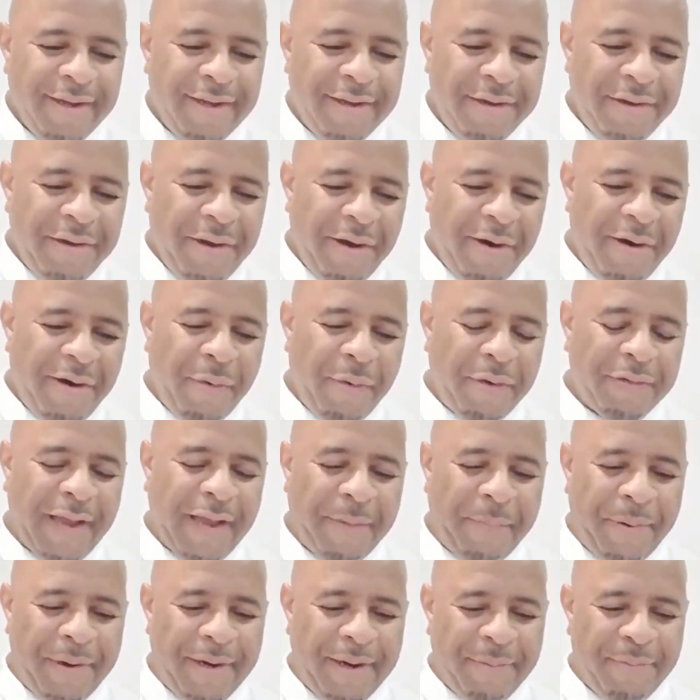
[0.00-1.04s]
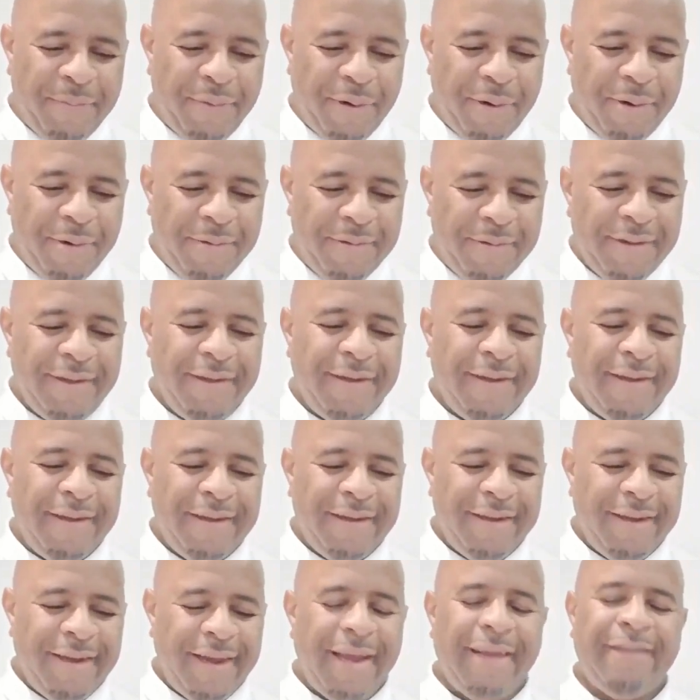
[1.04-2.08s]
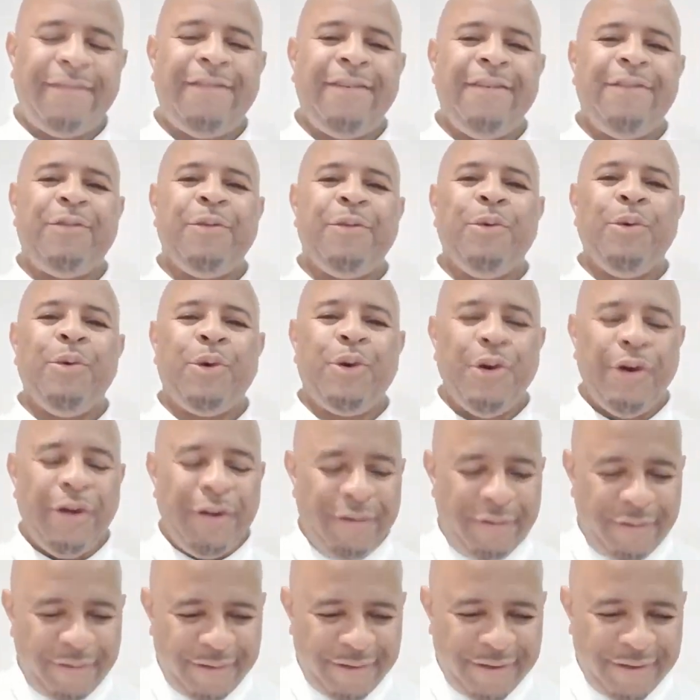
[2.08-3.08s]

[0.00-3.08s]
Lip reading: Yo, what's happening, bro? Yes, it's all good.